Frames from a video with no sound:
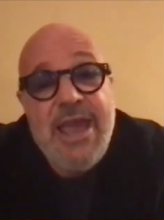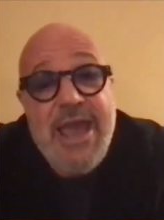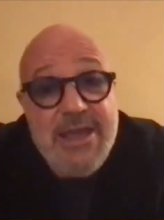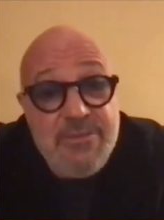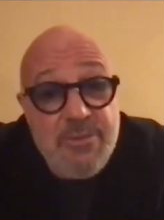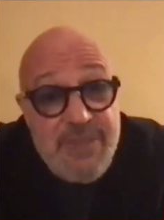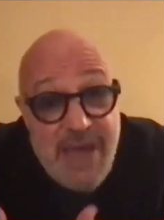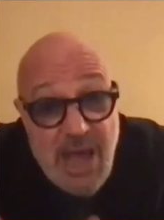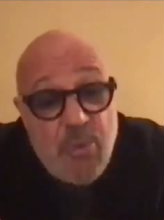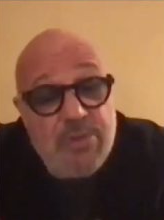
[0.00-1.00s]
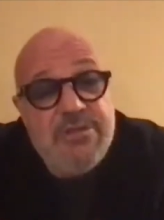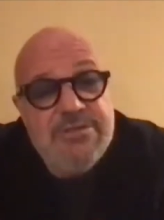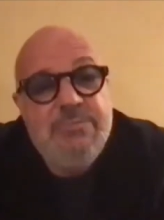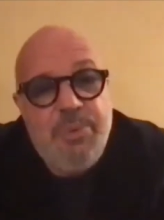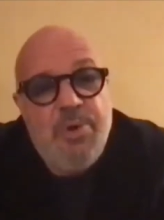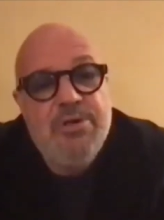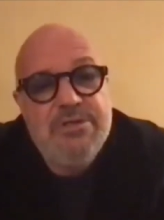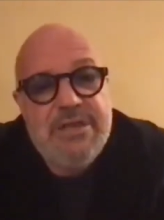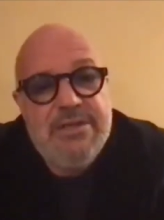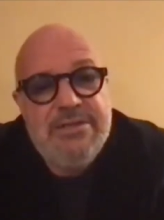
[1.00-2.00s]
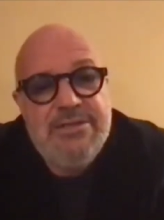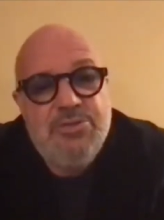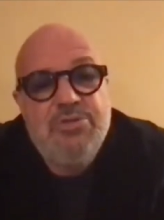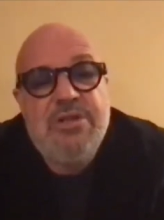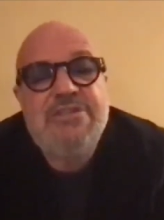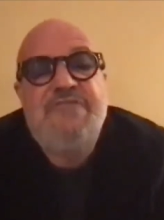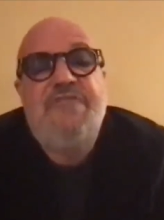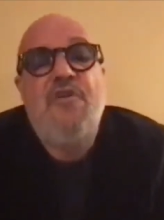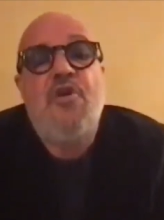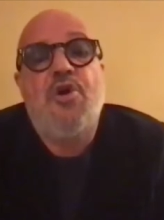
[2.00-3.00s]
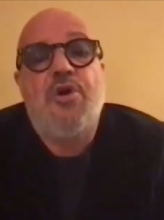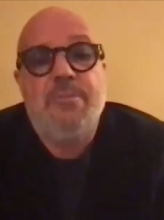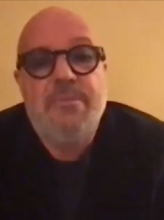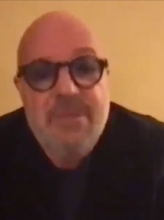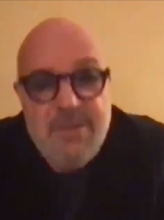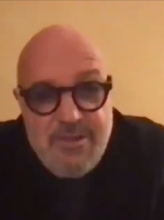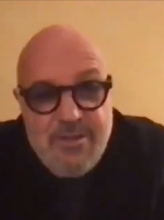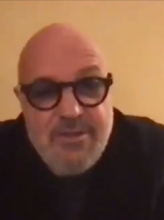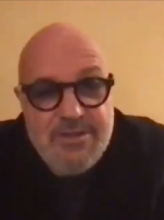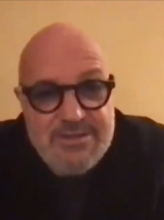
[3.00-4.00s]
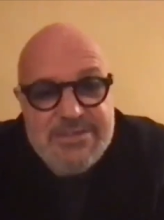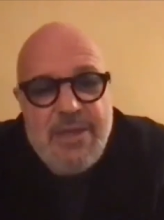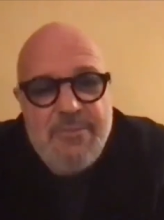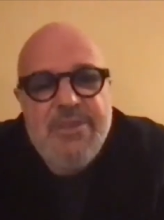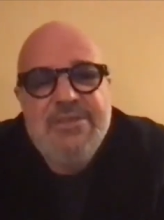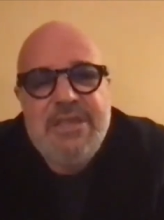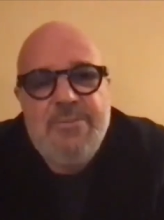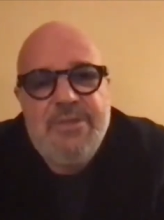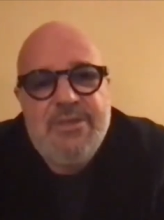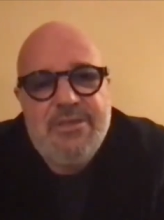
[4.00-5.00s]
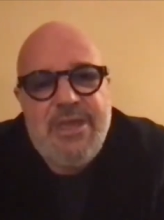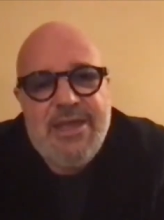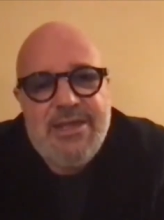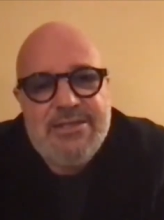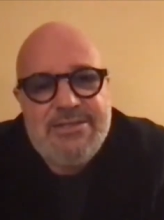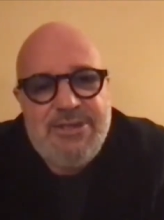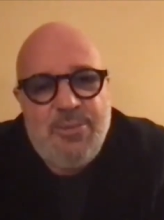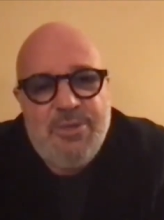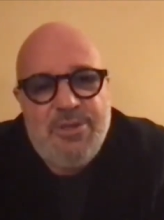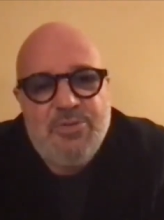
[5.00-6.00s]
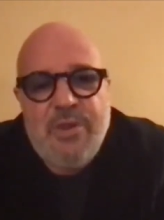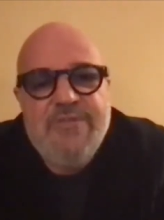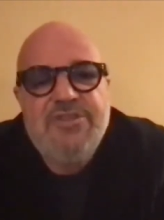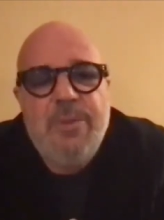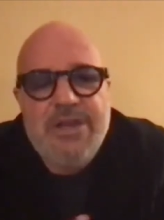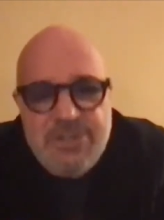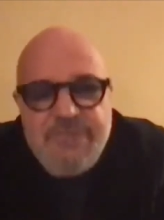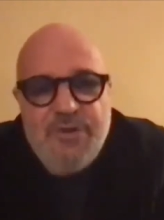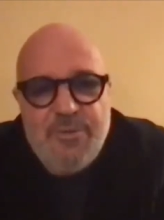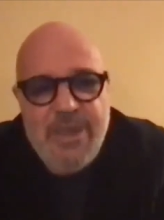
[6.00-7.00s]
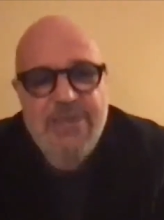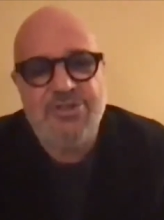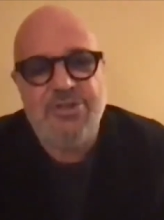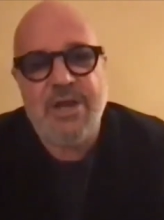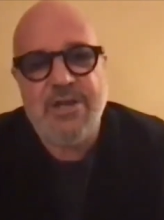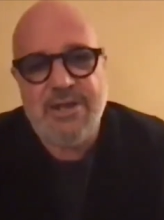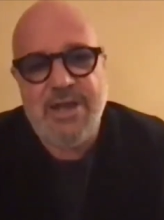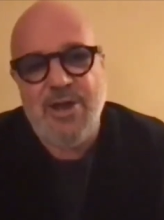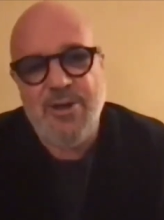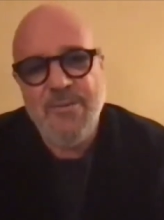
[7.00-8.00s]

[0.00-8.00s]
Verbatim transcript: And now what is important is to transform something else, you know, because we have so much information right now